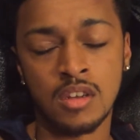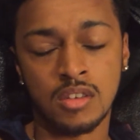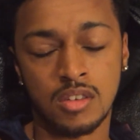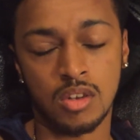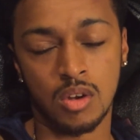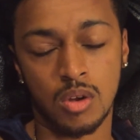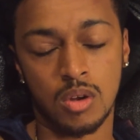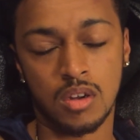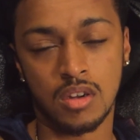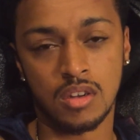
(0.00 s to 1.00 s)
So,
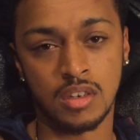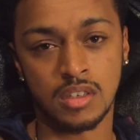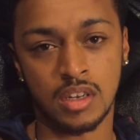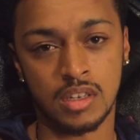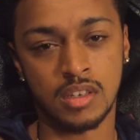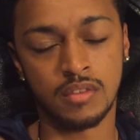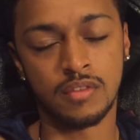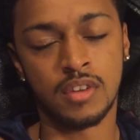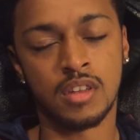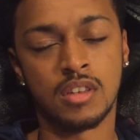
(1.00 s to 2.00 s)
unless I can
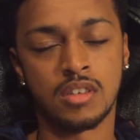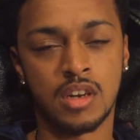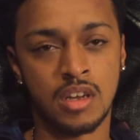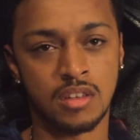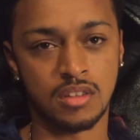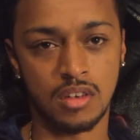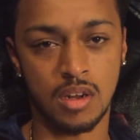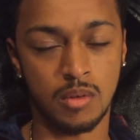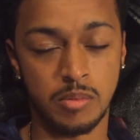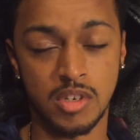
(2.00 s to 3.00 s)
figure this shit out, then I
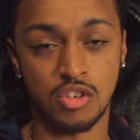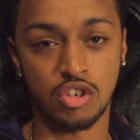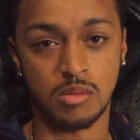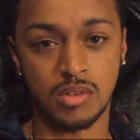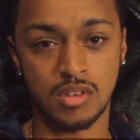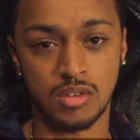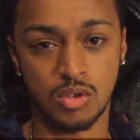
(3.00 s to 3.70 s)
won't be streaming.